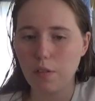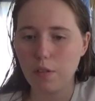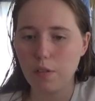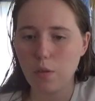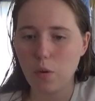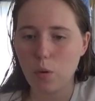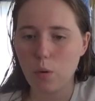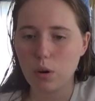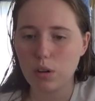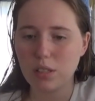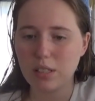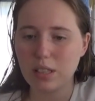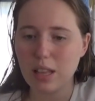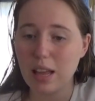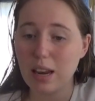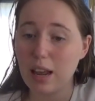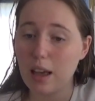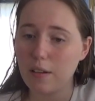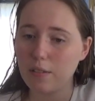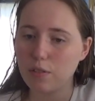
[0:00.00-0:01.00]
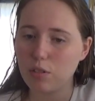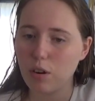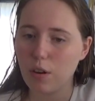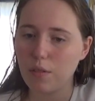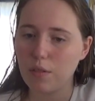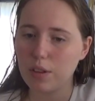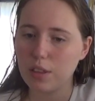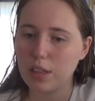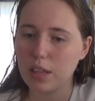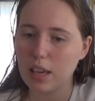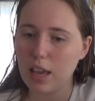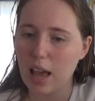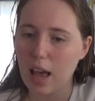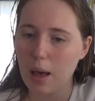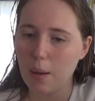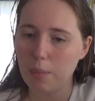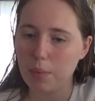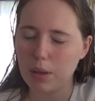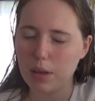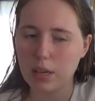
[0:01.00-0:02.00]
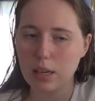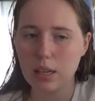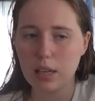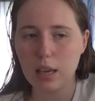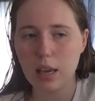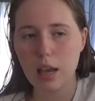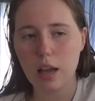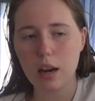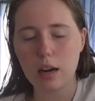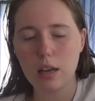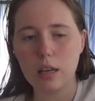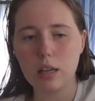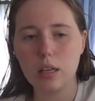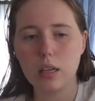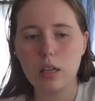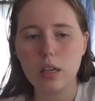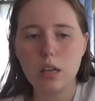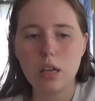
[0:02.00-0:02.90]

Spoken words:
Of course, then after everything happened, he kind of